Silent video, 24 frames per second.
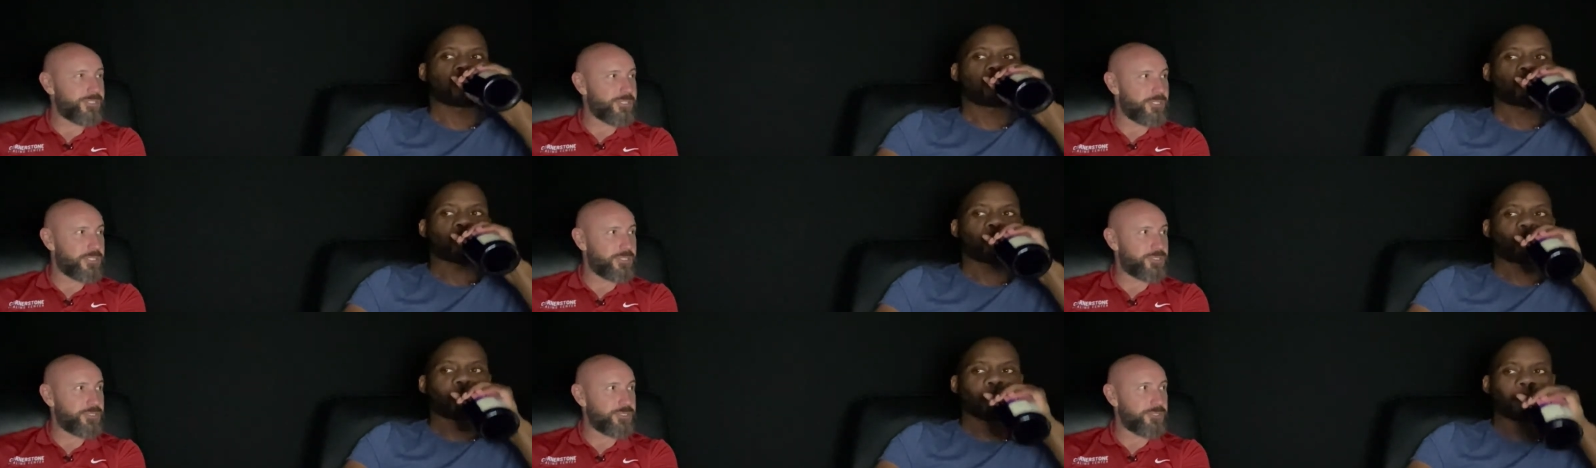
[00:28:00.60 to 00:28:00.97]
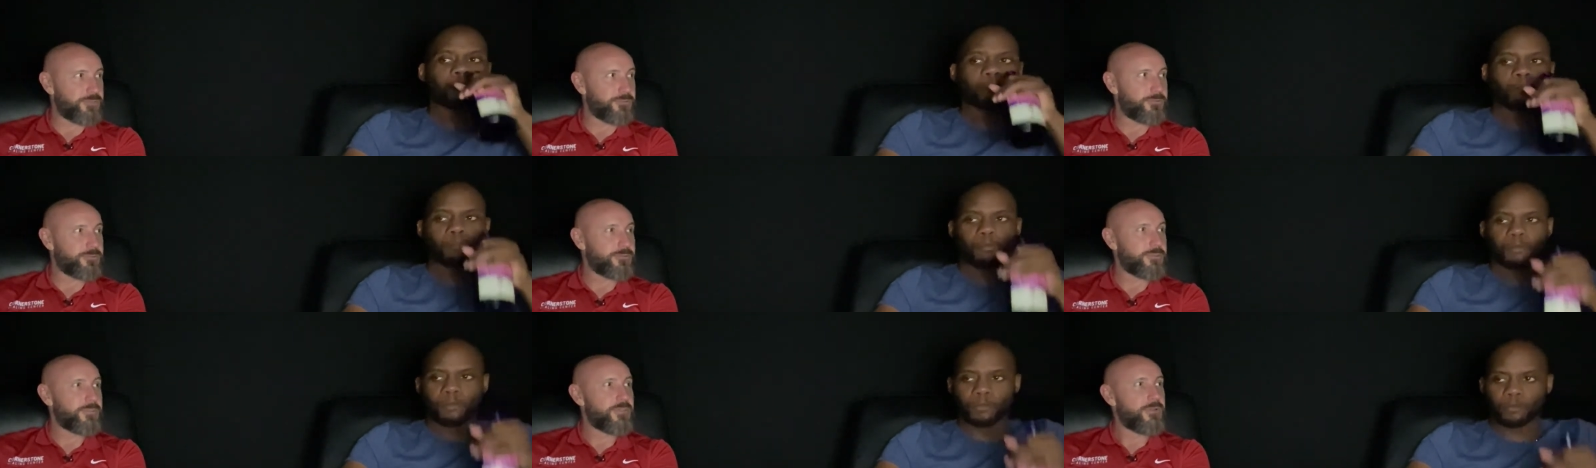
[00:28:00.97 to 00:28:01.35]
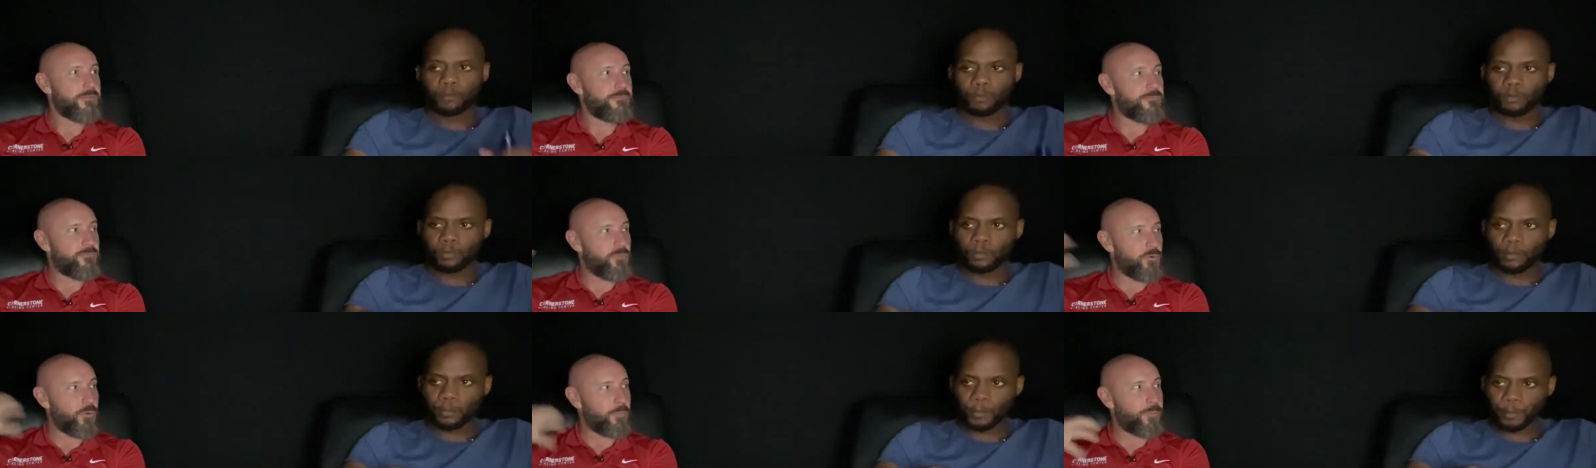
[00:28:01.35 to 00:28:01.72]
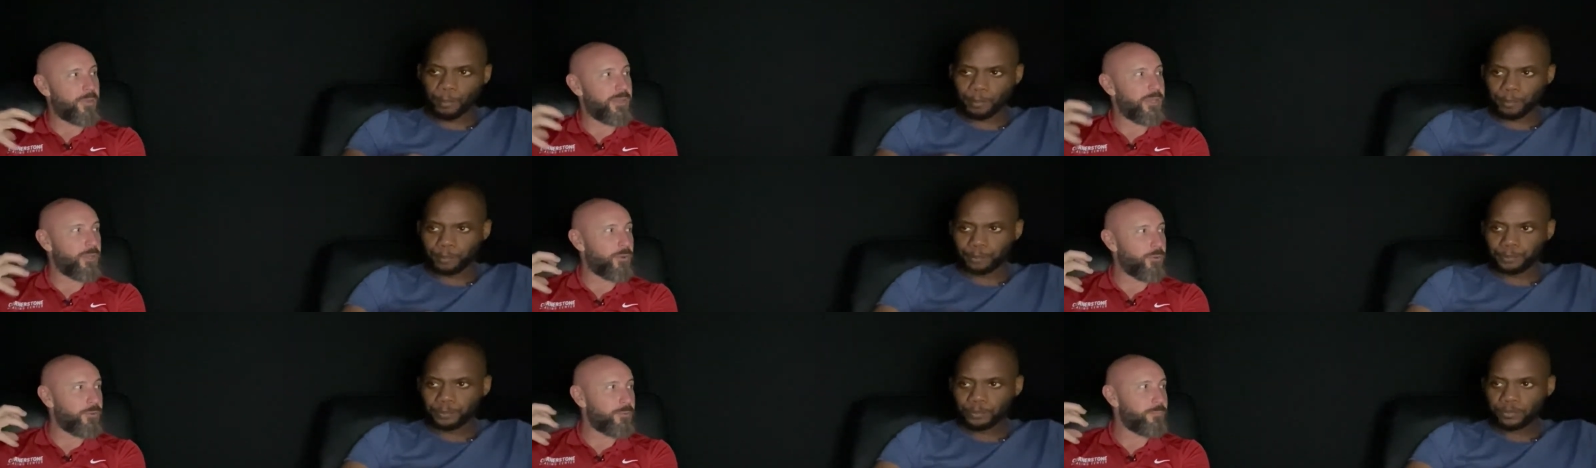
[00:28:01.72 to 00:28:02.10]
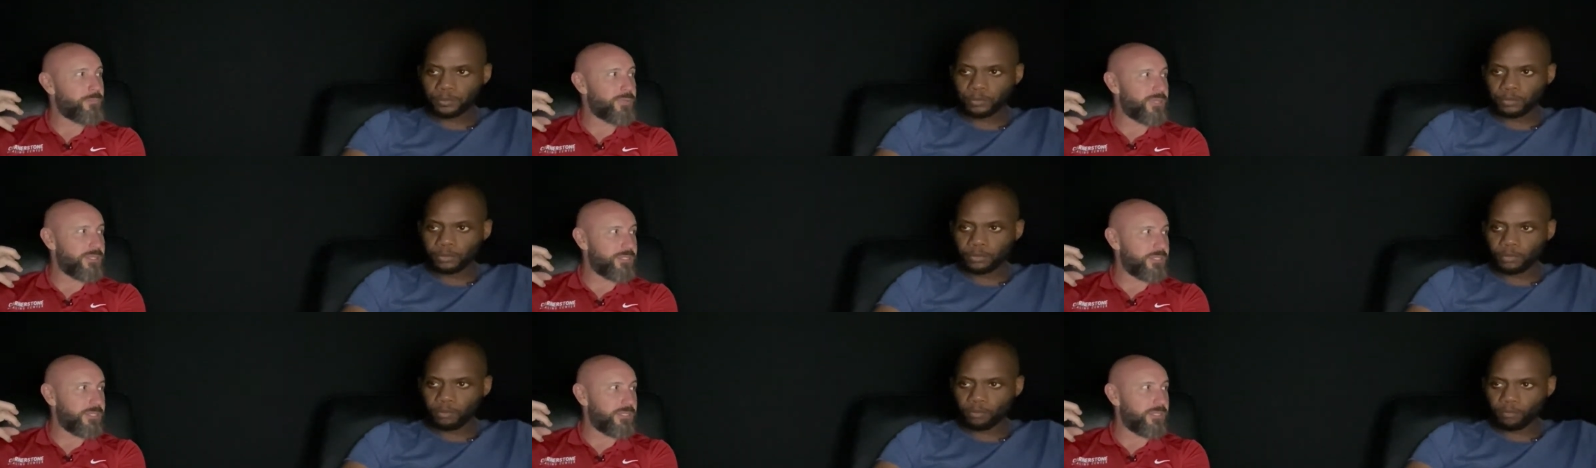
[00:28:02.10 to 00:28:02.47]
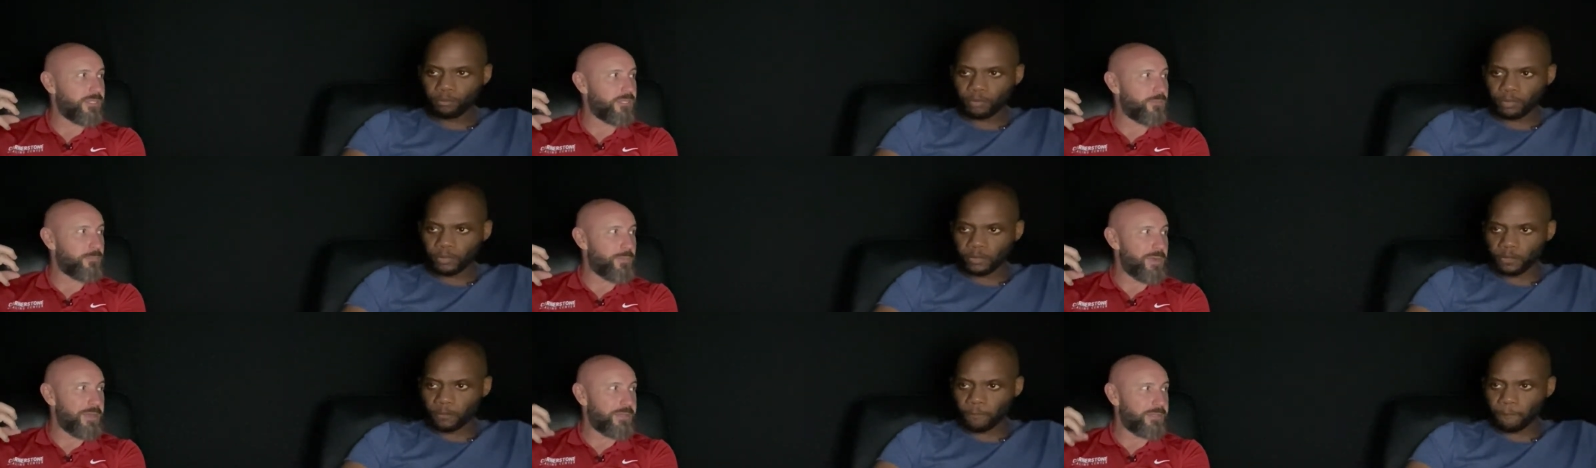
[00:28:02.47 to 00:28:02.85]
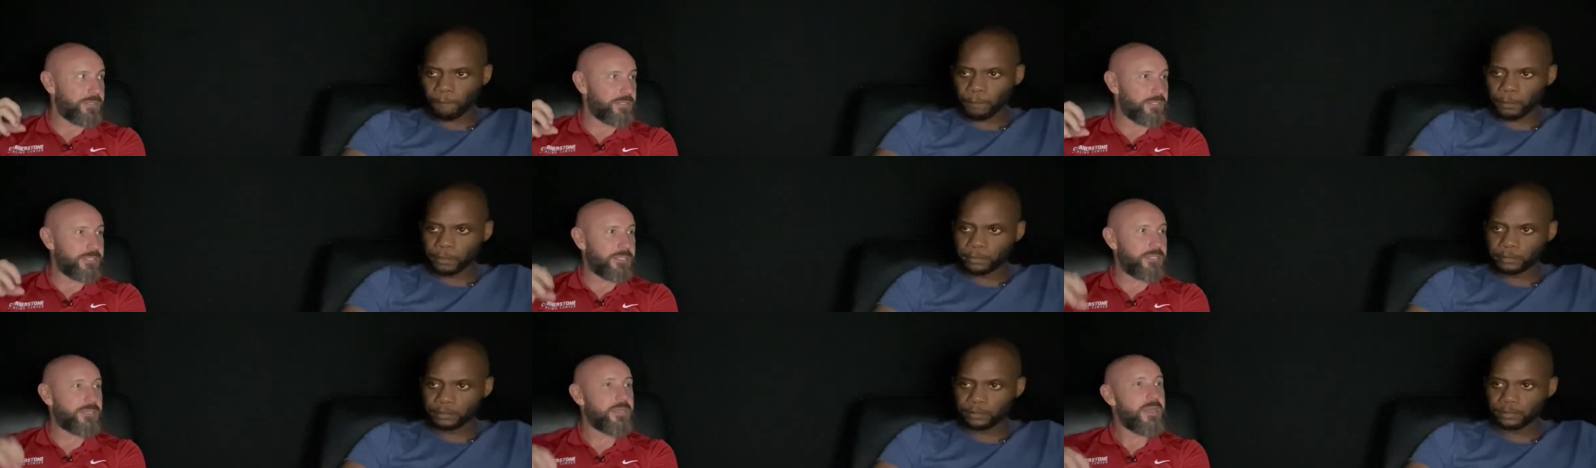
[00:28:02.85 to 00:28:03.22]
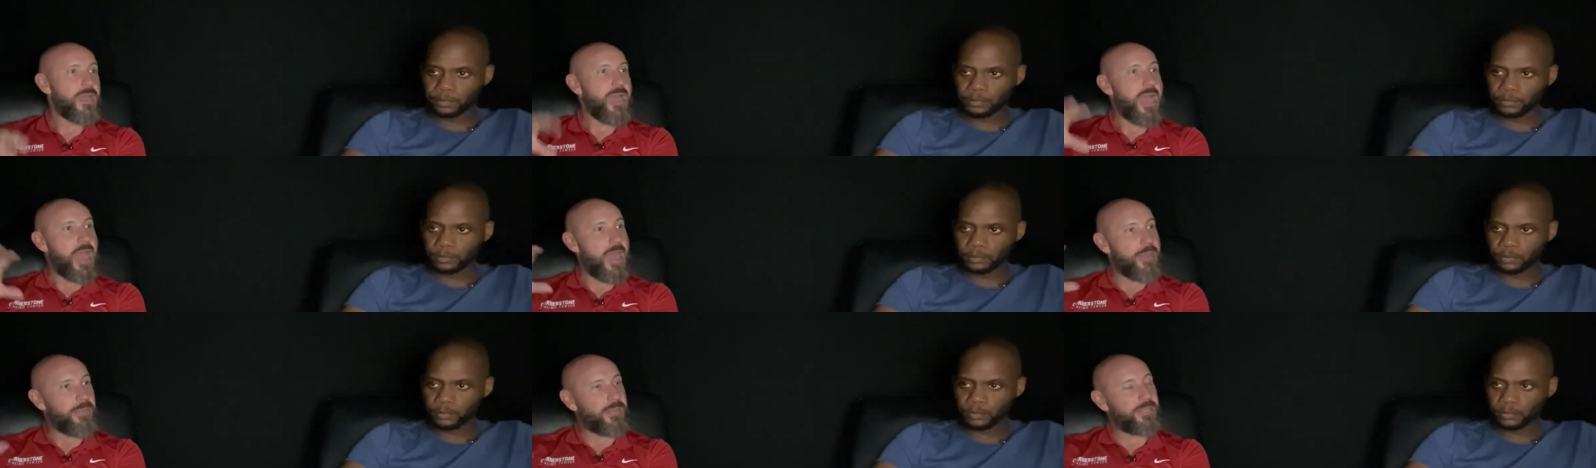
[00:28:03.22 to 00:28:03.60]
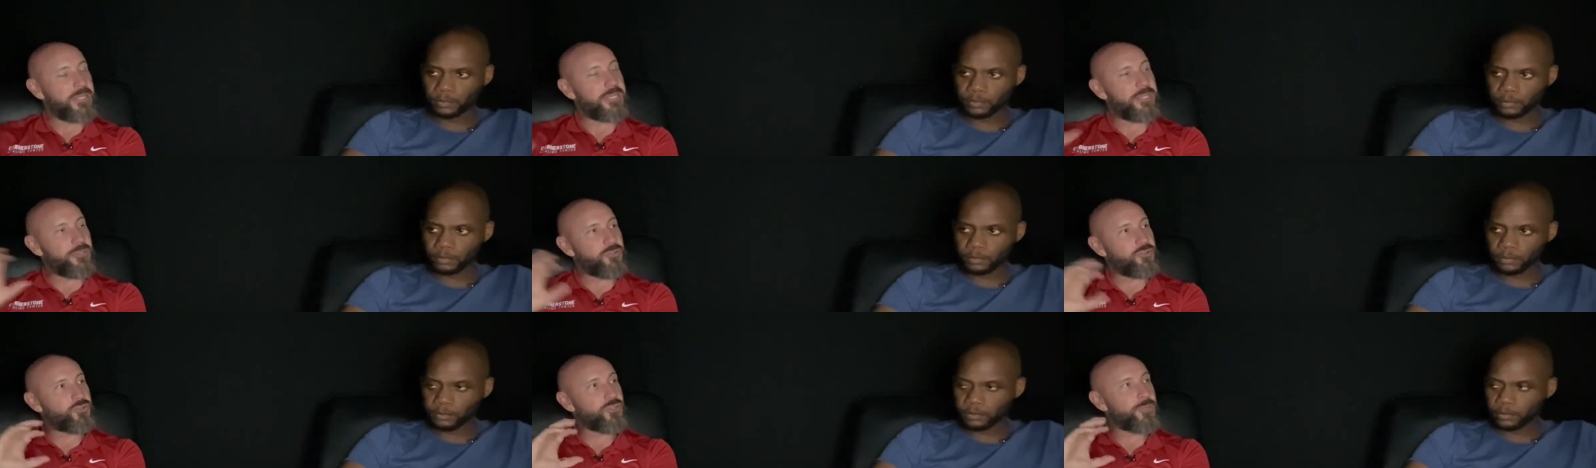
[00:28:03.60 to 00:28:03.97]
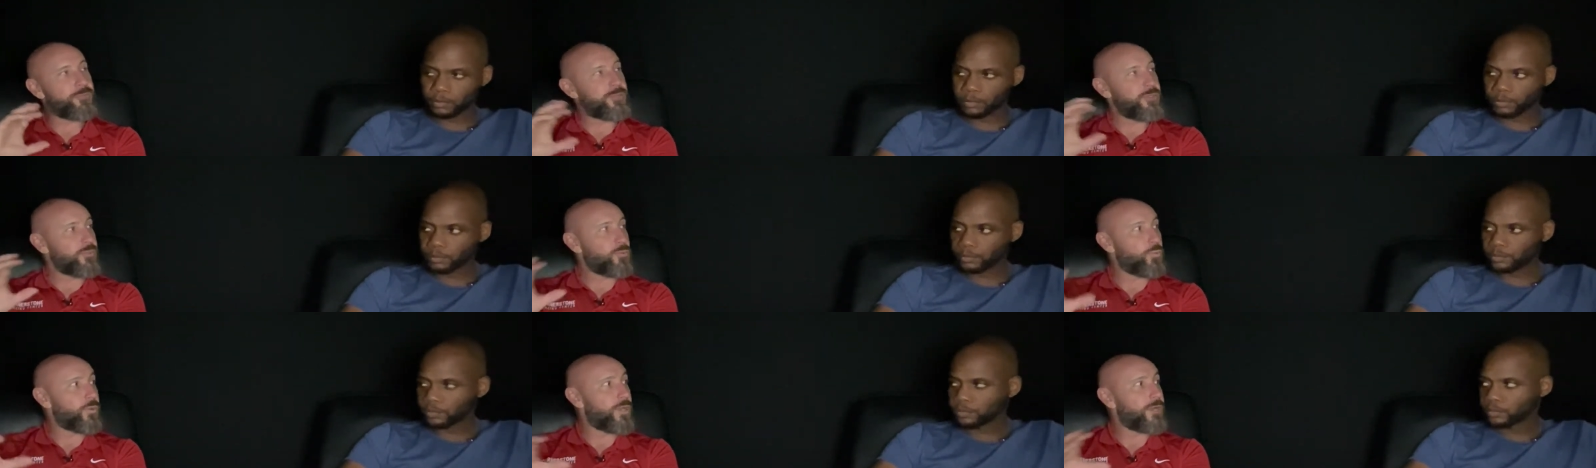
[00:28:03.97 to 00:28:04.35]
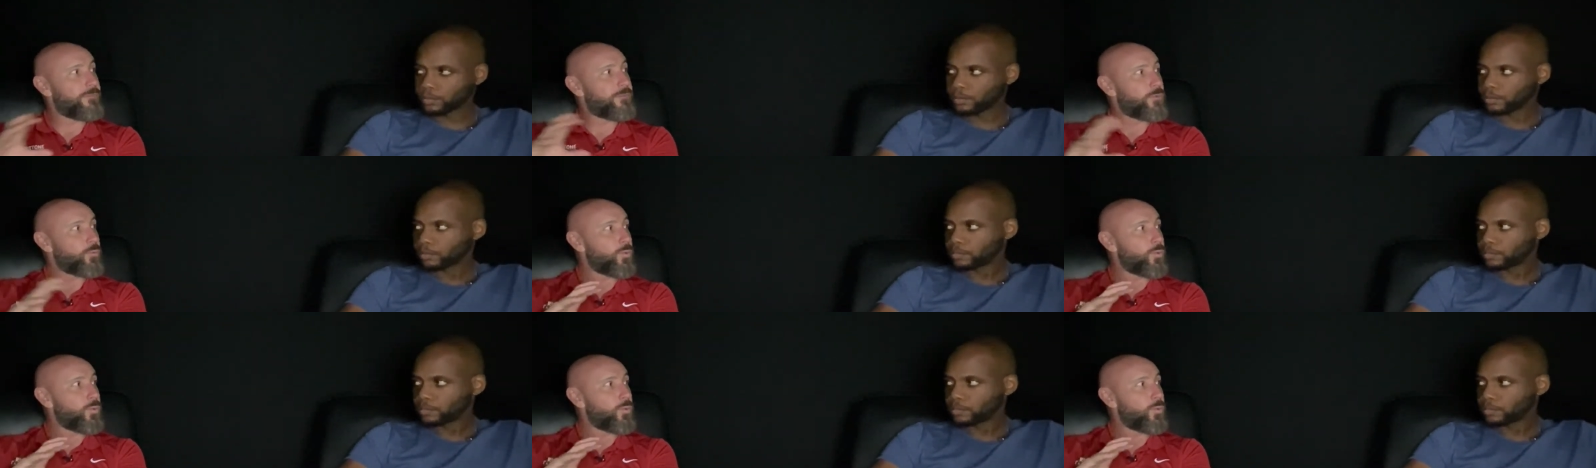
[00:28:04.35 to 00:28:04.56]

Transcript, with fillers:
Speaker 1: an issue form my own opinion independently and then contribute in whatever